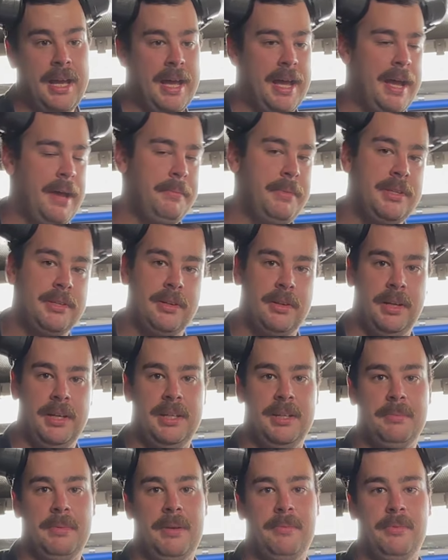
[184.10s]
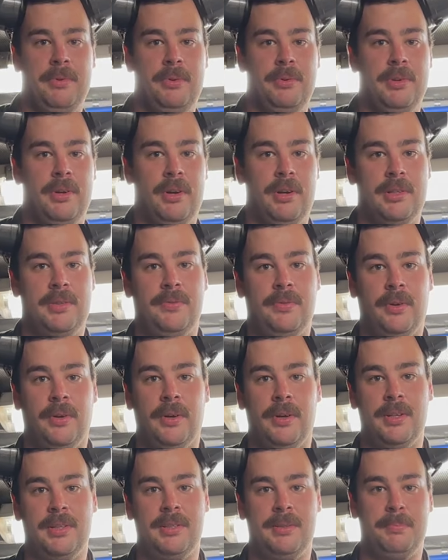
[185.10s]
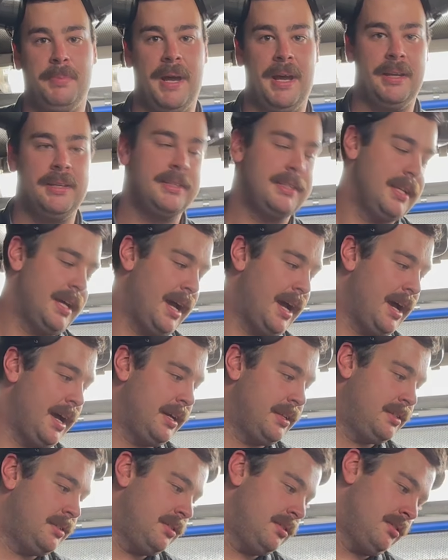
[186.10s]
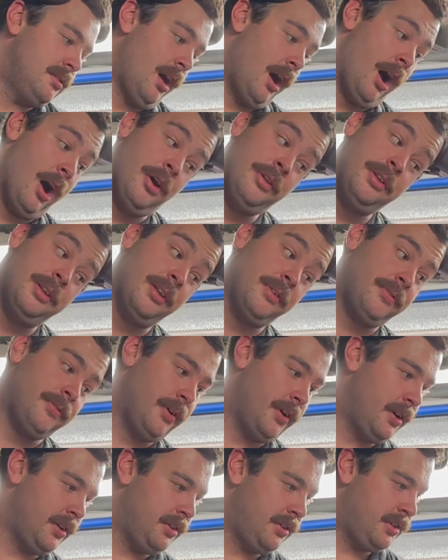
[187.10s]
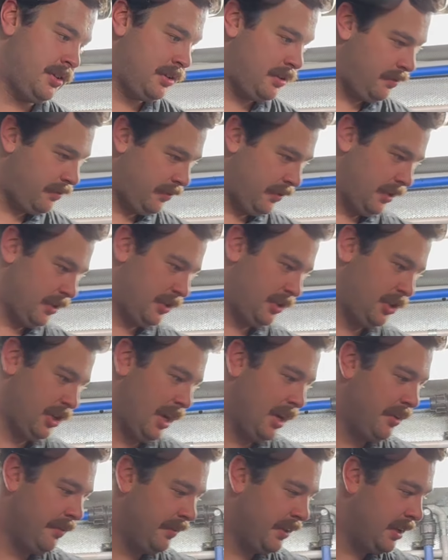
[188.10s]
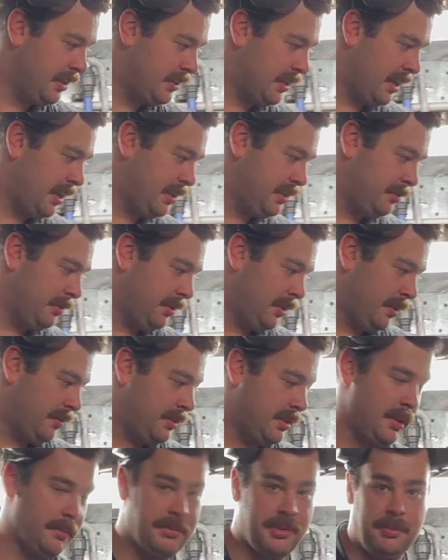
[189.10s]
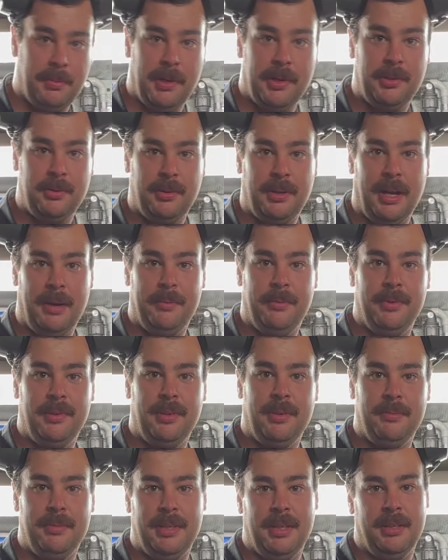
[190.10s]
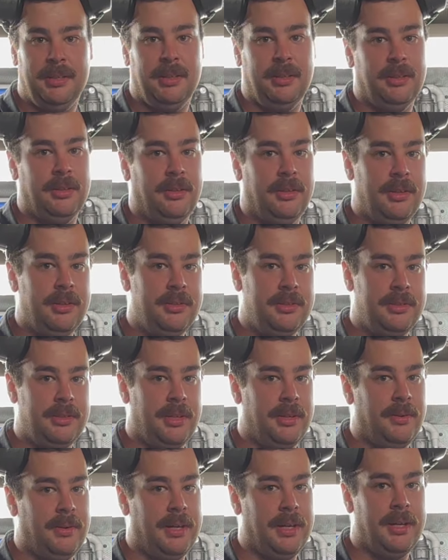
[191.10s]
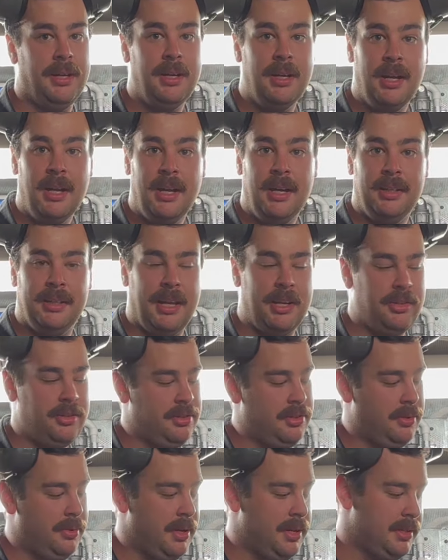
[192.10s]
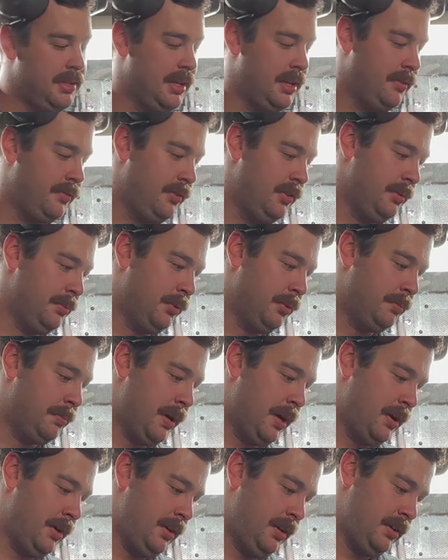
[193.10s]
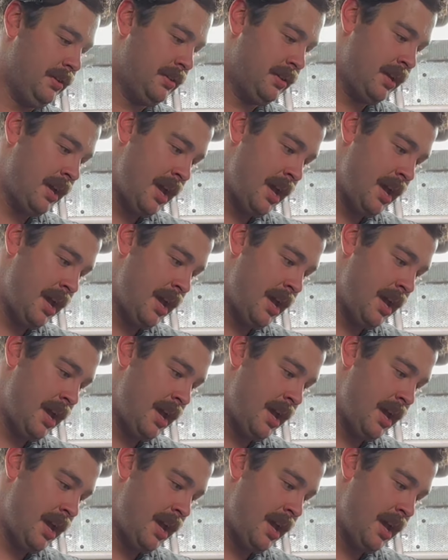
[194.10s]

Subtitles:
He's cleaned them up real nice for us, but only the first gen of these heads. We do have something special coming with them down the line, so that should squeeze out a few more ponies.